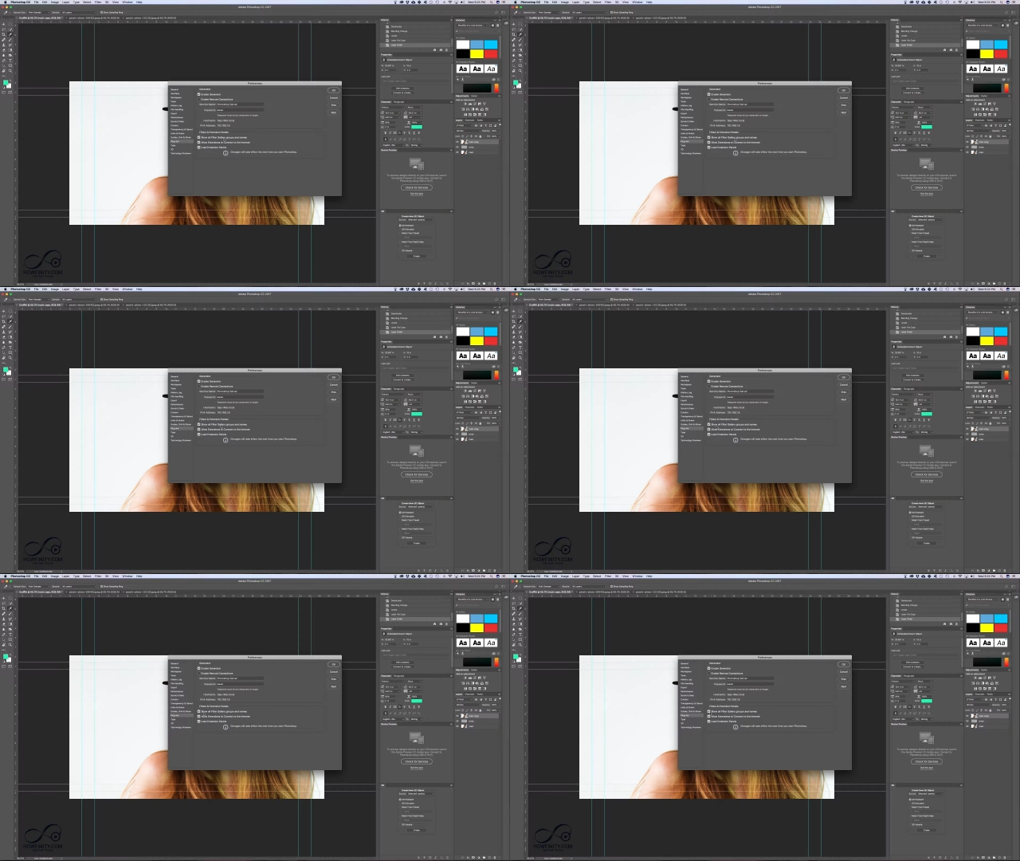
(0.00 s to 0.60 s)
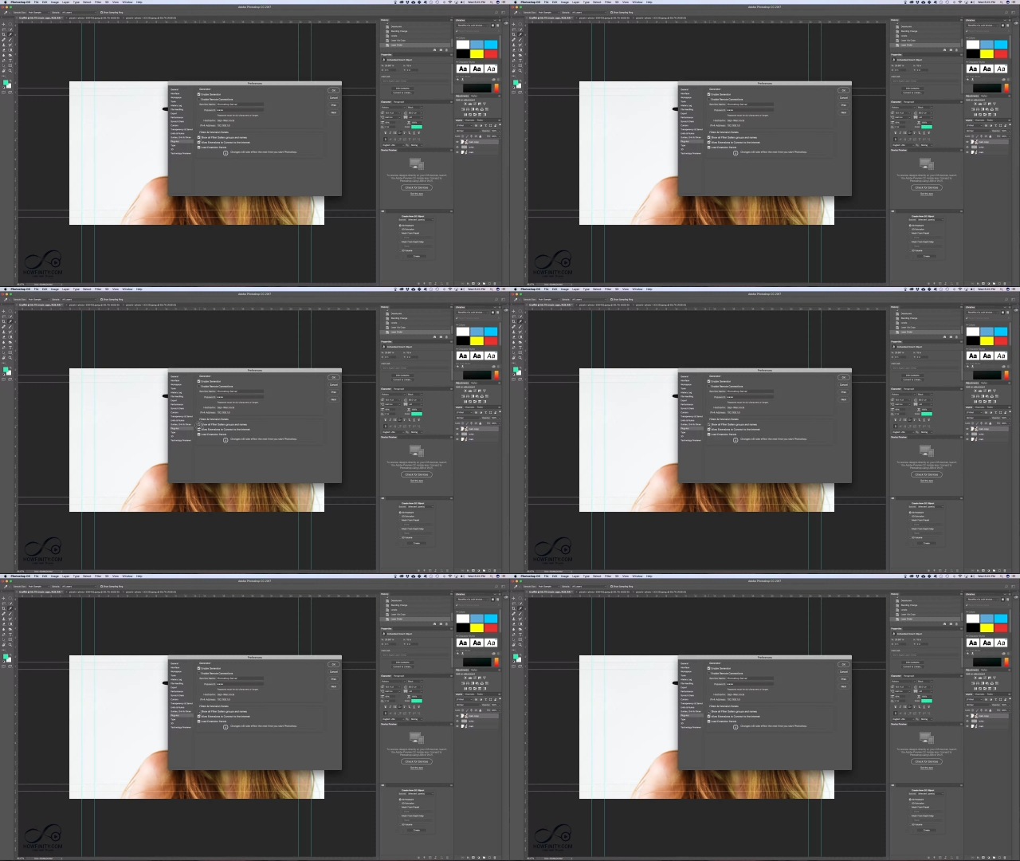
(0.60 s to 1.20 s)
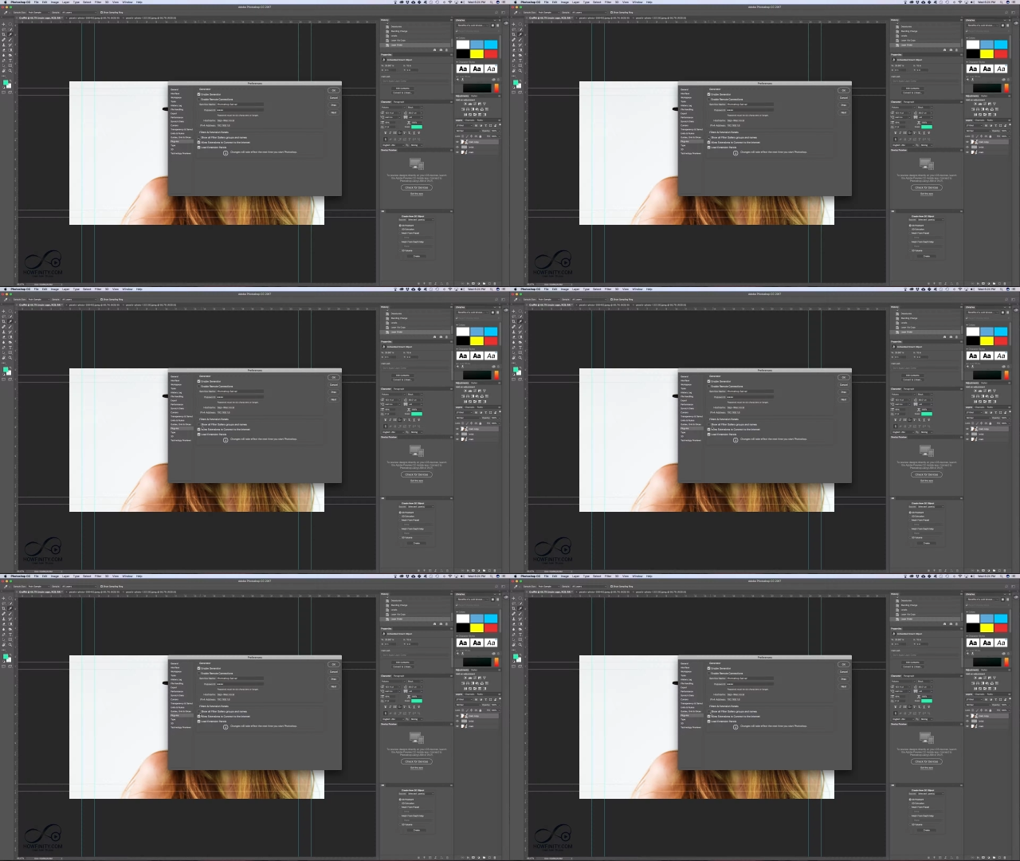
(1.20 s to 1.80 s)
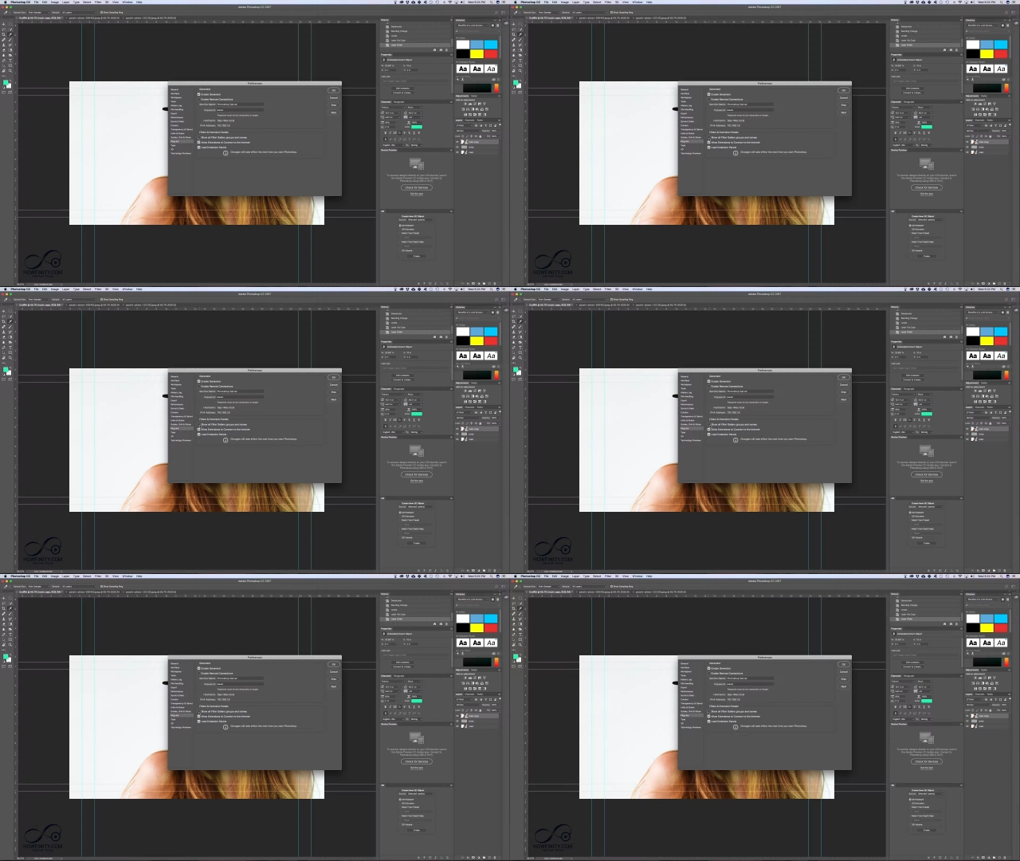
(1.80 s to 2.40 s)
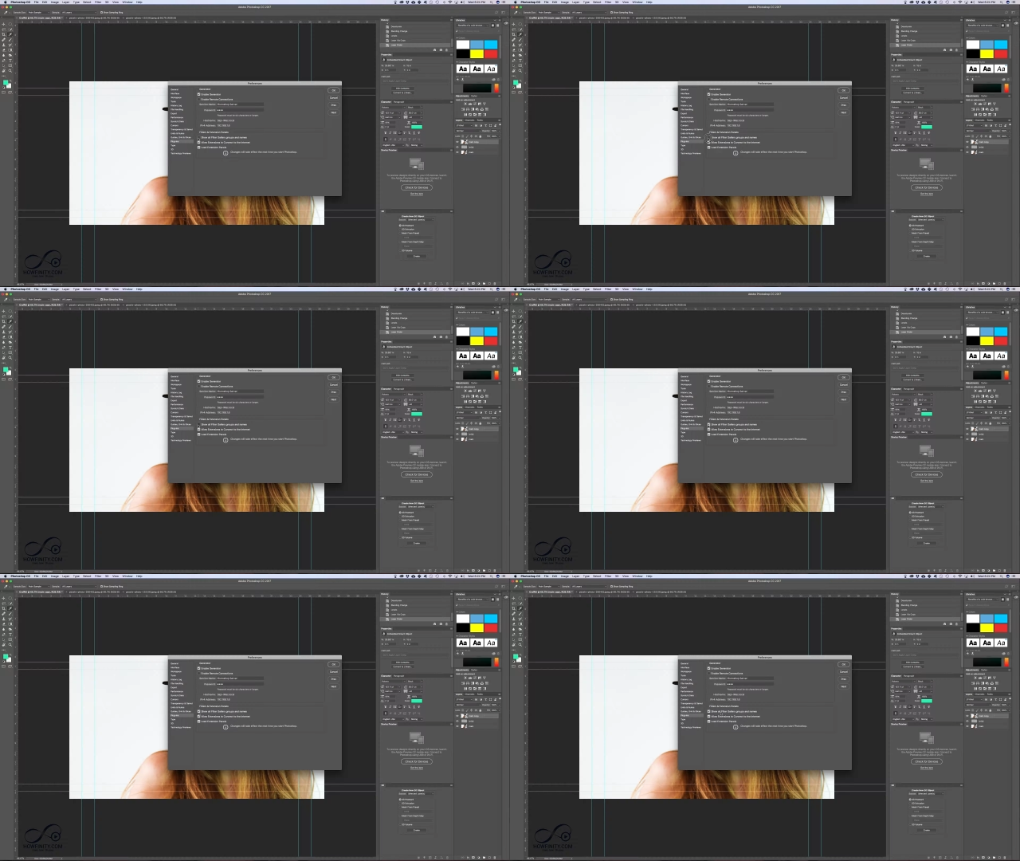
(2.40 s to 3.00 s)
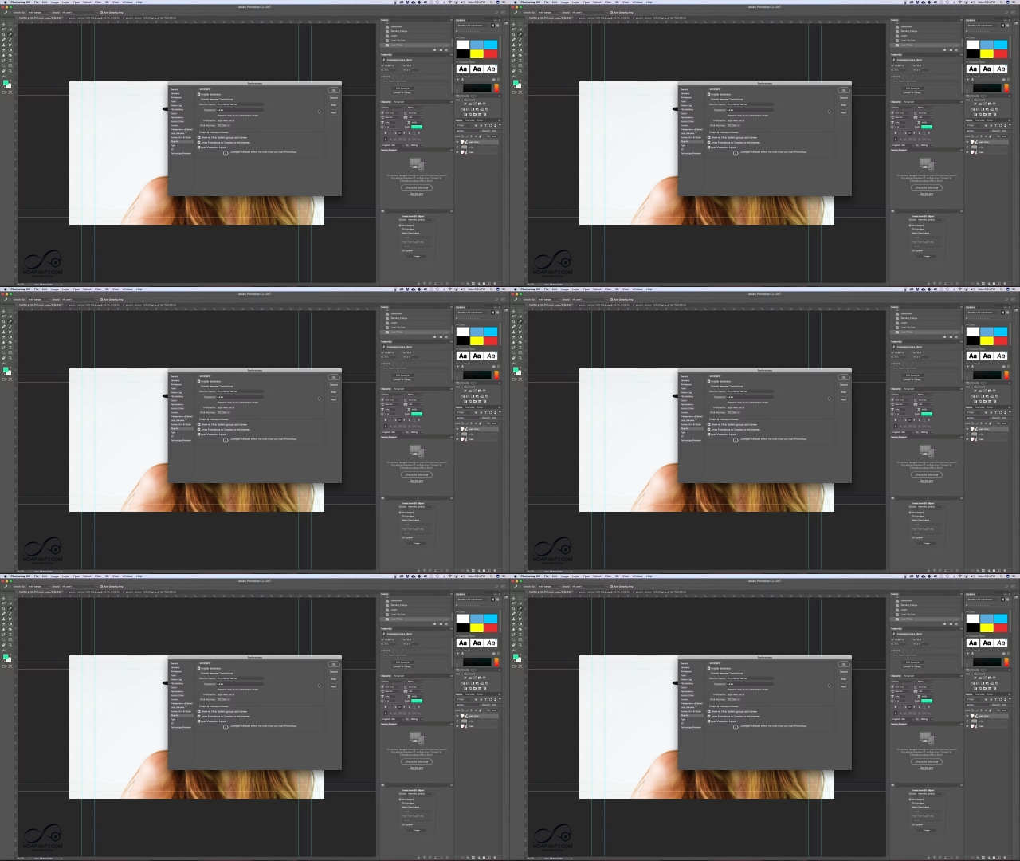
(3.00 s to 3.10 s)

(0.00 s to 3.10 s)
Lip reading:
Nobody's mouth can be seen.